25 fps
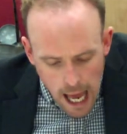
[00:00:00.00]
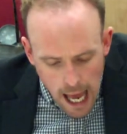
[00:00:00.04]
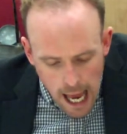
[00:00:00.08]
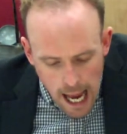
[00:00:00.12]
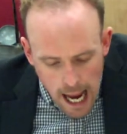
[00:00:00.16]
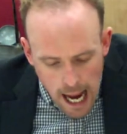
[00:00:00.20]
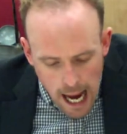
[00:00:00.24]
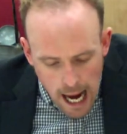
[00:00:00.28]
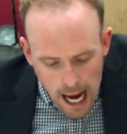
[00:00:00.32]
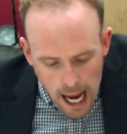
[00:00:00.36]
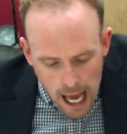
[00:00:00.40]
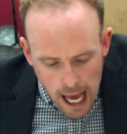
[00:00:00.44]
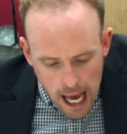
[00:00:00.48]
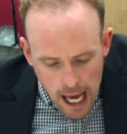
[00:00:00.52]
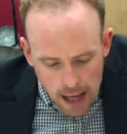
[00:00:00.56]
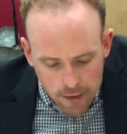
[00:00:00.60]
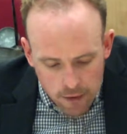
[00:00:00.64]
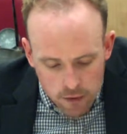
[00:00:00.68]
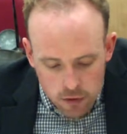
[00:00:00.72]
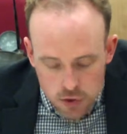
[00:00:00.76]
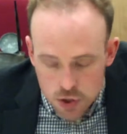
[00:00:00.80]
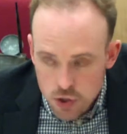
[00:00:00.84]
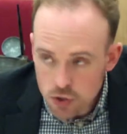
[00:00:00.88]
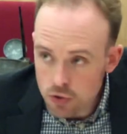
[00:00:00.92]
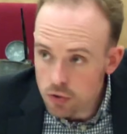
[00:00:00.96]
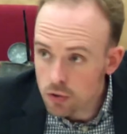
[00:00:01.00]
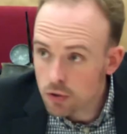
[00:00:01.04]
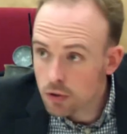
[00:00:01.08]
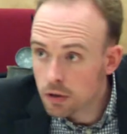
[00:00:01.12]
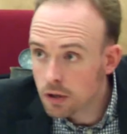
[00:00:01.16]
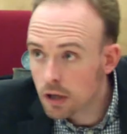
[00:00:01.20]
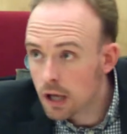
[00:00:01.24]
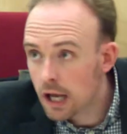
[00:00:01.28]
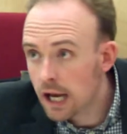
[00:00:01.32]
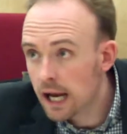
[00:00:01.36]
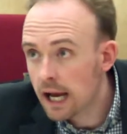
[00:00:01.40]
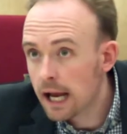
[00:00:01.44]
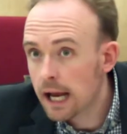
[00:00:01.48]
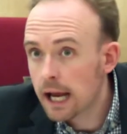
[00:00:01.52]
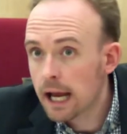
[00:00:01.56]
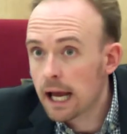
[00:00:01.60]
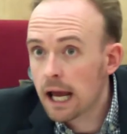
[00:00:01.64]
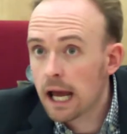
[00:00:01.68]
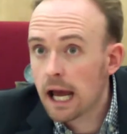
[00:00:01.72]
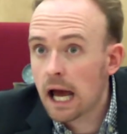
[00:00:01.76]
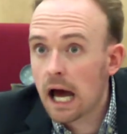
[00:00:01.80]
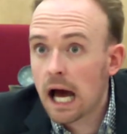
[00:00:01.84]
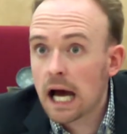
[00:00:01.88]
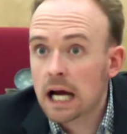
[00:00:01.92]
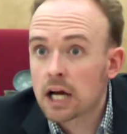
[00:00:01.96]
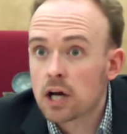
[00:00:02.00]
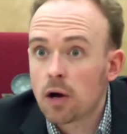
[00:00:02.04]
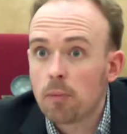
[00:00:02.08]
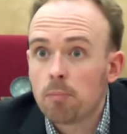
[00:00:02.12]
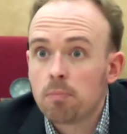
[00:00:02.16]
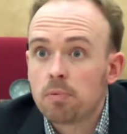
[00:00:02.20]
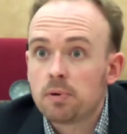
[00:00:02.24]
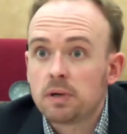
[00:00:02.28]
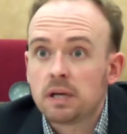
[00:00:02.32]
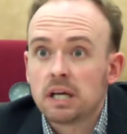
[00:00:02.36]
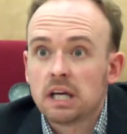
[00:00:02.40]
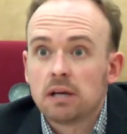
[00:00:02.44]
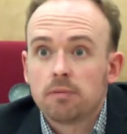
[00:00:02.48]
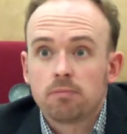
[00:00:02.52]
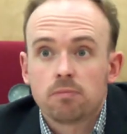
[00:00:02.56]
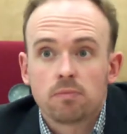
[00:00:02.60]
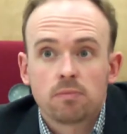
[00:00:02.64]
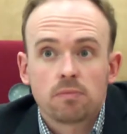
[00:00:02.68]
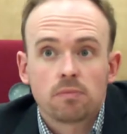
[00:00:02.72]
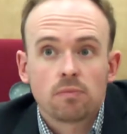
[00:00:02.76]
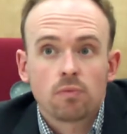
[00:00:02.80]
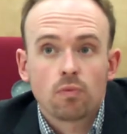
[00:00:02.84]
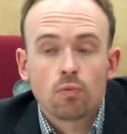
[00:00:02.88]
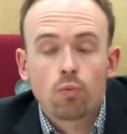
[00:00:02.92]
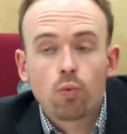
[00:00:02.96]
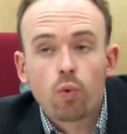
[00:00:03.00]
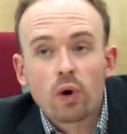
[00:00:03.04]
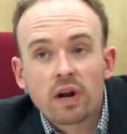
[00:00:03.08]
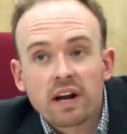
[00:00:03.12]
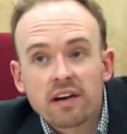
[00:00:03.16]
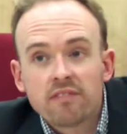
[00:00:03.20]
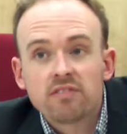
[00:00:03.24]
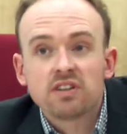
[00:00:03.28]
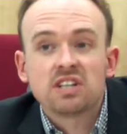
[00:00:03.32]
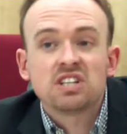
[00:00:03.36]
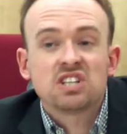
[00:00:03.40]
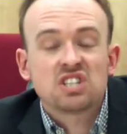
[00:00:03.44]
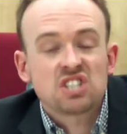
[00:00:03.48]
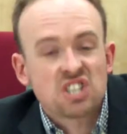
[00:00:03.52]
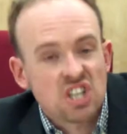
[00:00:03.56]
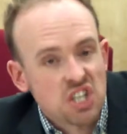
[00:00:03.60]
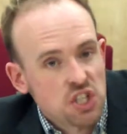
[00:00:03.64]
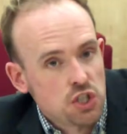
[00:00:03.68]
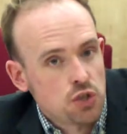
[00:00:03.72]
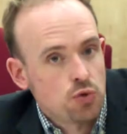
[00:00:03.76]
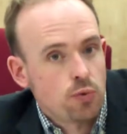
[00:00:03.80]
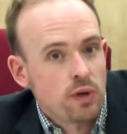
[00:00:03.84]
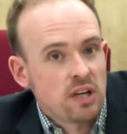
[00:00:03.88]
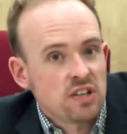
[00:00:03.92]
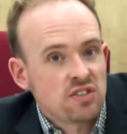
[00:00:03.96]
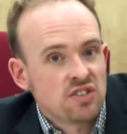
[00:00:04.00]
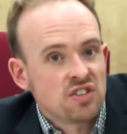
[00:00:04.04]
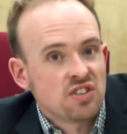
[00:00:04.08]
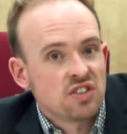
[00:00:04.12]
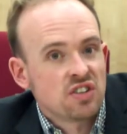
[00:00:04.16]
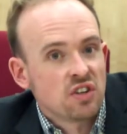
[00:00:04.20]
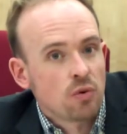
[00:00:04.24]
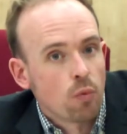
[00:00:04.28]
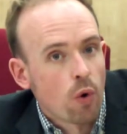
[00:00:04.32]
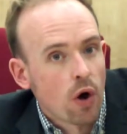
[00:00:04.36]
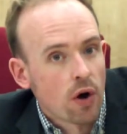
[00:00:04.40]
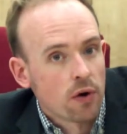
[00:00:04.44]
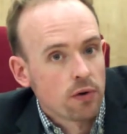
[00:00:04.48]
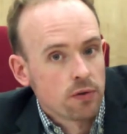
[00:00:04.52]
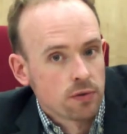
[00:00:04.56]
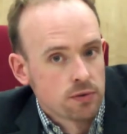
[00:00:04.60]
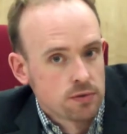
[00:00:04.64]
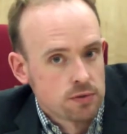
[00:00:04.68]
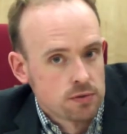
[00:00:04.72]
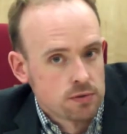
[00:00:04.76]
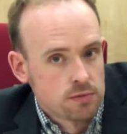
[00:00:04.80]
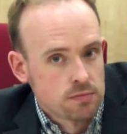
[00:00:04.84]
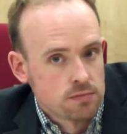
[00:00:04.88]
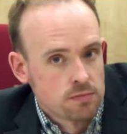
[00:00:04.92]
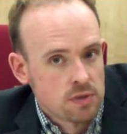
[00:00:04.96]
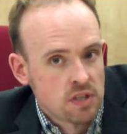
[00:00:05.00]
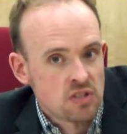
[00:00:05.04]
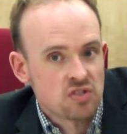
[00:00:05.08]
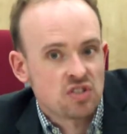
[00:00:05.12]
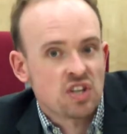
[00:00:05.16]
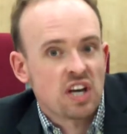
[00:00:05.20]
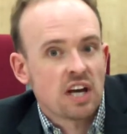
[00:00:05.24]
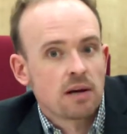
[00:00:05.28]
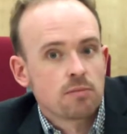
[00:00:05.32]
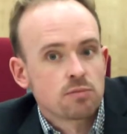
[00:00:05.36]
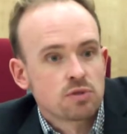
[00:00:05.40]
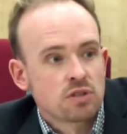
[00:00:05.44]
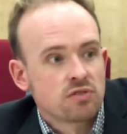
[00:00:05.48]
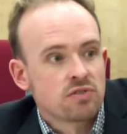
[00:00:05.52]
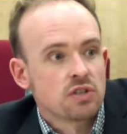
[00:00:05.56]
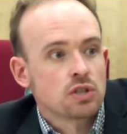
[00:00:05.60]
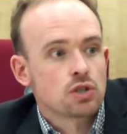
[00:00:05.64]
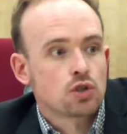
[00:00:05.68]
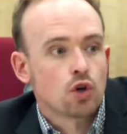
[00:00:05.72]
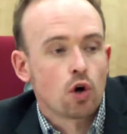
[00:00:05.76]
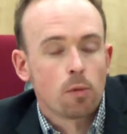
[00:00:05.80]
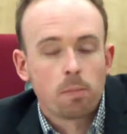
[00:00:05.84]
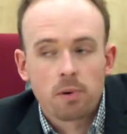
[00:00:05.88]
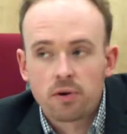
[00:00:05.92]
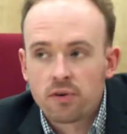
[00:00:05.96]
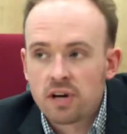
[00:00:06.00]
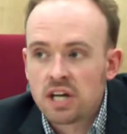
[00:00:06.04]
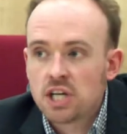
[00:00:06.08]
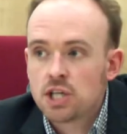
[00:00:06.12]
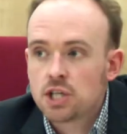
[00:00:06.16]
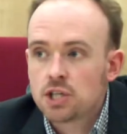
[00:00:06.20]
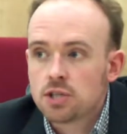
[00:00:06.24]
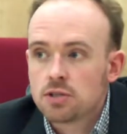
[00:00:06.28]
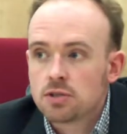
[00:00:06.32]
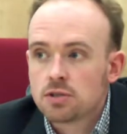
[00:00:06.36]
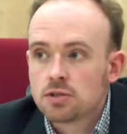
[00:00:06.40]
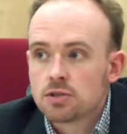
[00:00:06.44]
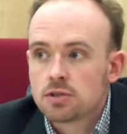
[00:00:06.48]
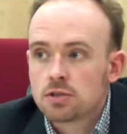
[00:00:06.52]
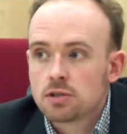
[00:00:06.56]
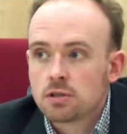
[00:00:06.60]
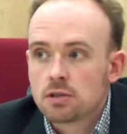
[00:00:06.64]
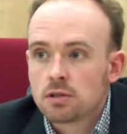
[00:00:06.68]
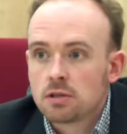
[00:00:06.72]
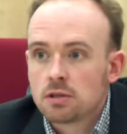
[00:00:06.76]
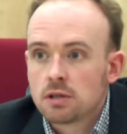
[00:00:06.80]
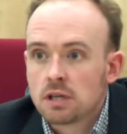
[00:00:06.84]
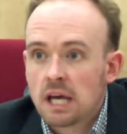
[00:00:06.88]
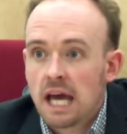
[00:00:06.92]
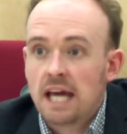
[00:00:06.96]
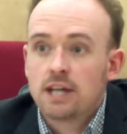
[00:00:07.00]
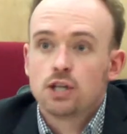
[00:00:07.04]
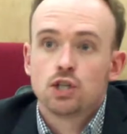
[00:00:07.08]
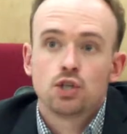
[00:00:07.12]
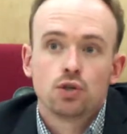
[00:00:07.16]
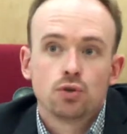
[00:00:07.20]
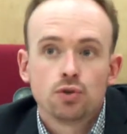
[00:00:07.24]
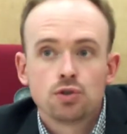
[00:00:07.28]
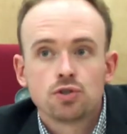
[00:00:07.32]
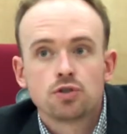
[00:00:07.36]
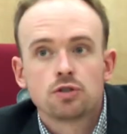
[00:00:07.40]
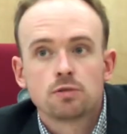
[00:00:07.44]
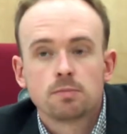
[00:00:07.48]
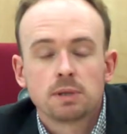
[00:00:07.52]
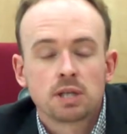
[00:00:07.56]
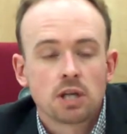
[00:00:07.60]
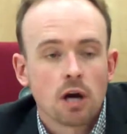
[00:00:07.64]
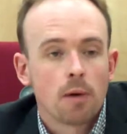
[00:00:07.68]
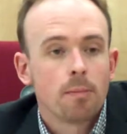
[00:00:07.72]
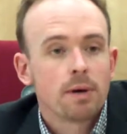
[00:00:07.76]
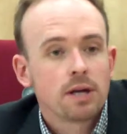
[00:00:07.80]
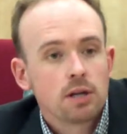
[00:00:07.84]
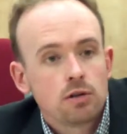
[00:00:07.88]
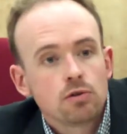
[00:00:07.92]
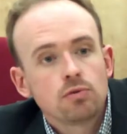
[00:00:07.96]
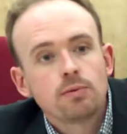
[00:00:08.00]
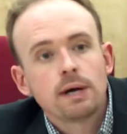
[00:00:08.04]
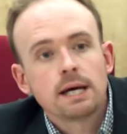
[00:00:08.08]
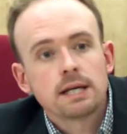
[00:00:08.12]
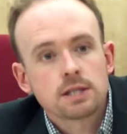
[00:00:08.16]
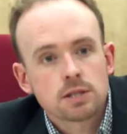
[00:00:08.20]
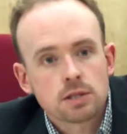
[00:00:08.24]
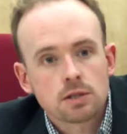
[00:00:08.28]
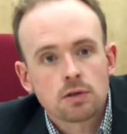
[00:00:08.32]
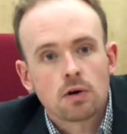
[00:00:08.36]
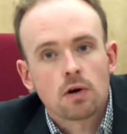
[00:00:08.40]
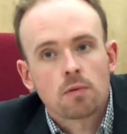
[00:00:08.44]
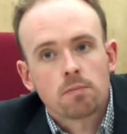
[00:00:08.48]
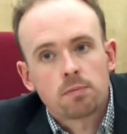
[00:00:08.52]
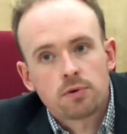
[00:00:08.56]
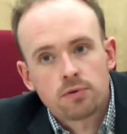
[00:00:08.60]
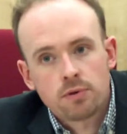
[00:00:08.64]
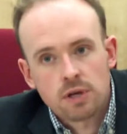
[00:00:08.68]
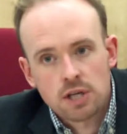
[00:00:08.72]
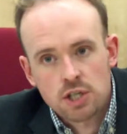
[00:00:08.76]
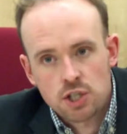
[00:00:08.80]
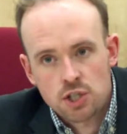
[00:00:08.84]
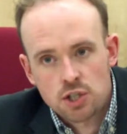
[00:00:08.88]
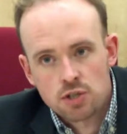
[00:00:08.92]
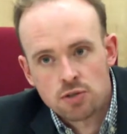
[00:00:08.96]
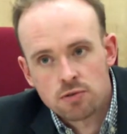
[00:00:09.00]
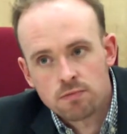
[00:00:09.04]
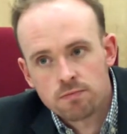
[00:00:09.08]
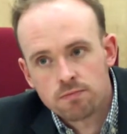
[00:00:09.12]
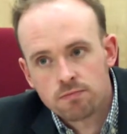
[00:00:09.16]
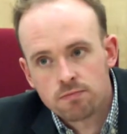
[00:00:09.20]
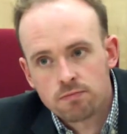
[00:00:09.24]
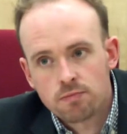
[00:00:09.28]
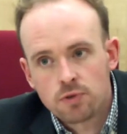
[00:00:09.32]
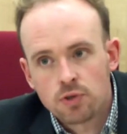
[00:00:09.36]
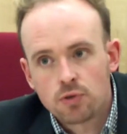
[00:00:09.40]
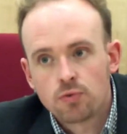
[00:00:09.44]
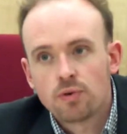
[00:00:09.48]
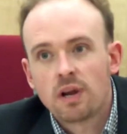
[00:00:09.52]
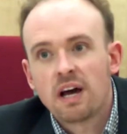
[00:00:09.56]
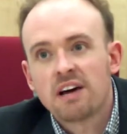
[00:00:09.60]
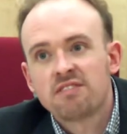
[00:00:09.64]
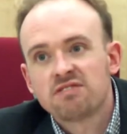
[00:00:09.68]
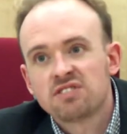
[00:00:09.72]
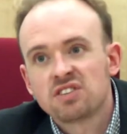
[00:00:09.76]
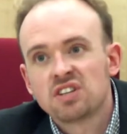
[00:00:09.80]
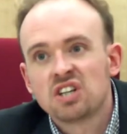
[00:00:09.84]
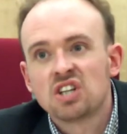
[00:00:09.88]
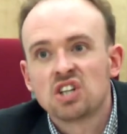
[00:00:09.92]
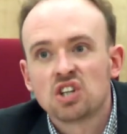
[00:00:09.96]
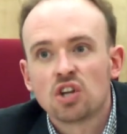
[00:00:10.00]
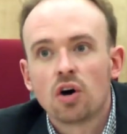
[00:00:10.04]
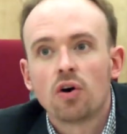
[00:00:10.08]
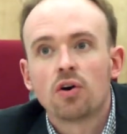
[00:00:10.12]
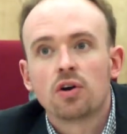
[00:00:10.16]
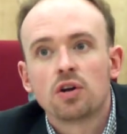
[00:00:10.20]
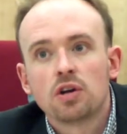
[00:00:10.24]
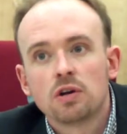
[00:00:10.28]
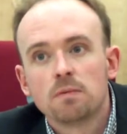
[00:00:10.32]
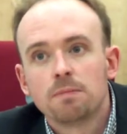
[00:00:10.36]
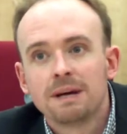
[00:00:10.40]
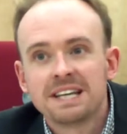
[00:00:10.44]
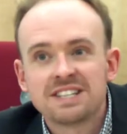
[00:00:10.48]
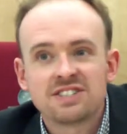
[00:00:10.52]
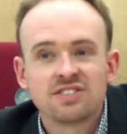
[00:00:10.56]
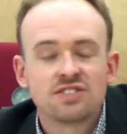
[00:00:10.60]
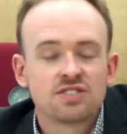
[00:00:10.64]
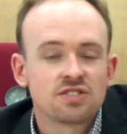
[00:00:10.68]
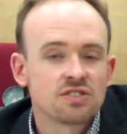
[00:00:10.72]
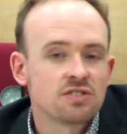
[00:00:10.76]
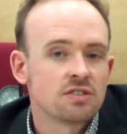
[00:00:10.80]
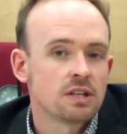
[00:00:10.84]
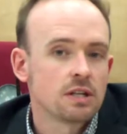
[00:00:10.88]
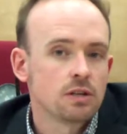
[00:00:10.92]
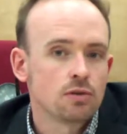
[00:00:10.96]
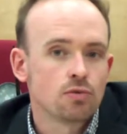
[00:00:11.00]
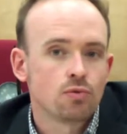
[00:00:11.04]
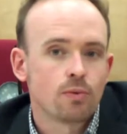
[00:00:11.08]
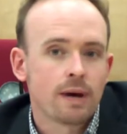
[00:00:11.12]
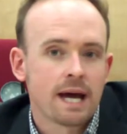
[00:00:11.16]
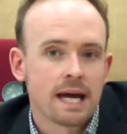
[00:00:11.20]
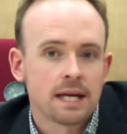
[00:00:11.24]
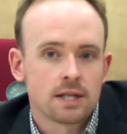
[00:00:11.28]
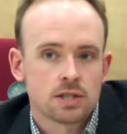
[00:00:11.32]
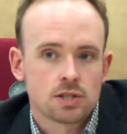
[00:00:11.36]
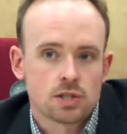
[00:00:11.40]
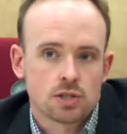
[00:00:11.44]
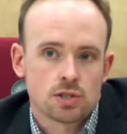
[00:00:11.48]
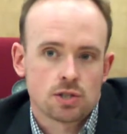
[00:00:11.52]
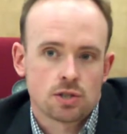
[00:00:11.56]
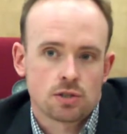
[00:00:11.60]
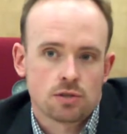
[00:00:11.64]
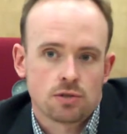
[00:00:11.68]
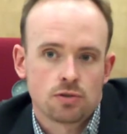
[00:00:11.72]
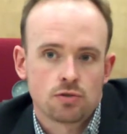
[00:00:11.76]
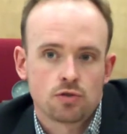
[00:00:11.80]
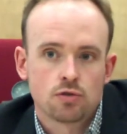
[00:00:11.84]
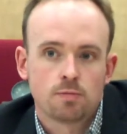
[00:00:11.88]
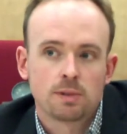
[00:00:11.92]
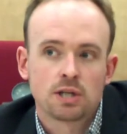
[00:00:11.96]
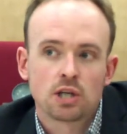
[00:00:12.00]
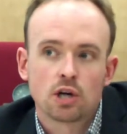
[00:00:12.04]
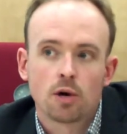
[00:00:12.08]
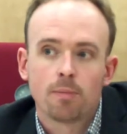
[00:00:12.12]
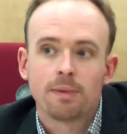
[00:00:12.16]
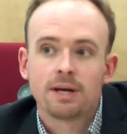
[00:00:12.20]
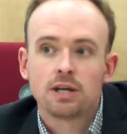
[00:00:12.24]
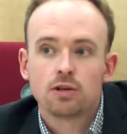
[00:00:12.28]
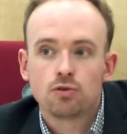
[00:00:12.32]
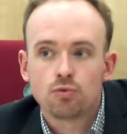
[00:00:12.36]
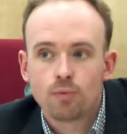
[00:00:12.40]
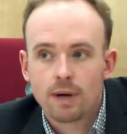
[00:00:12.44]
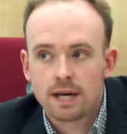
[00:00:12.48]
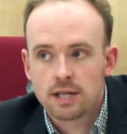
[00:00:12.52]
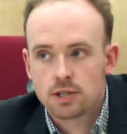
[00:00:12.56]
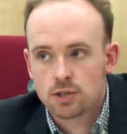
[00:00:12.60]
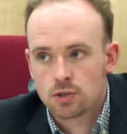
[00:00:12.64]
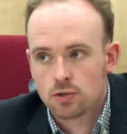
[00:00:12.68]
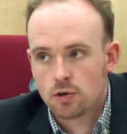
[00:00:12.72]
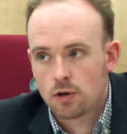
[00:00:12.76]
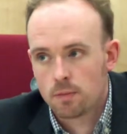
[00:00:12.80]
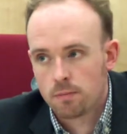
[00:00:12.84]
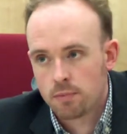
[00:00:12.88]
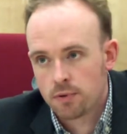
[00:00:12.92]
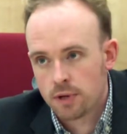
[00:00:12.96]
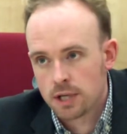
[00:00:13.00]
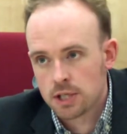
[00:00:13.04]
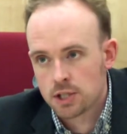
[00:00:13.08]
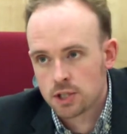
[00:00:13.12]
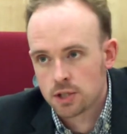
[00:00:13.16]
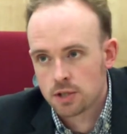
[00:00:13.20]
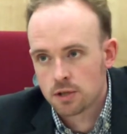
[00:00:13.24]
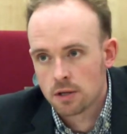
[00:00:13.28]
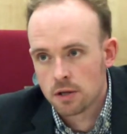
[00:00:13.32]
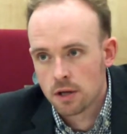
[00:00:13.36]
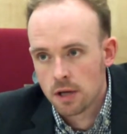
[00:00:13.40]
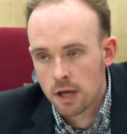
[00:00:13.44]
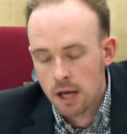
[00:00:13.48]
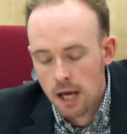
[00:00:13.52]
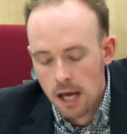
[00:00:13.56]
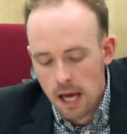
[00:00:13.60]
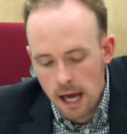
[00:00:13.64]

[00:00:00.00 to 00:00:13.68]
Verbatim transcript: Uh, and also, uh, a company, wherever it's situated in the world in terms of its operations, can choose to become a US corporation. You don't have to conduct your business in the US to become a US corporation.